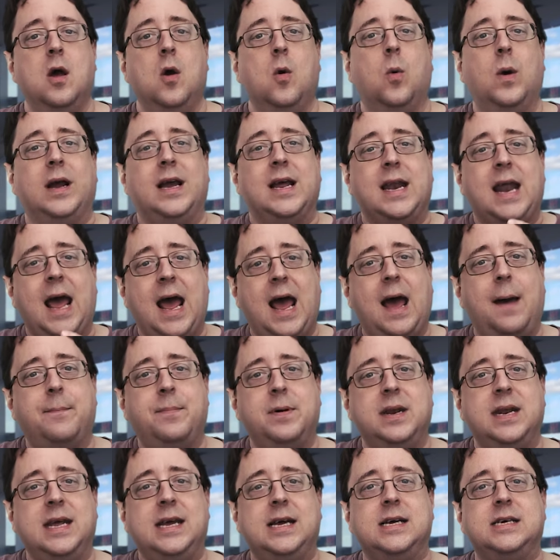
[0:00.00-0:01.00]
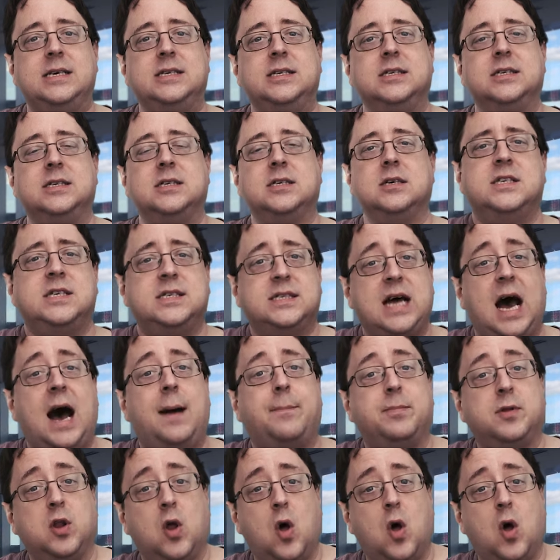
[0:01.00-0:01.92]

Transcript: what can happen is stop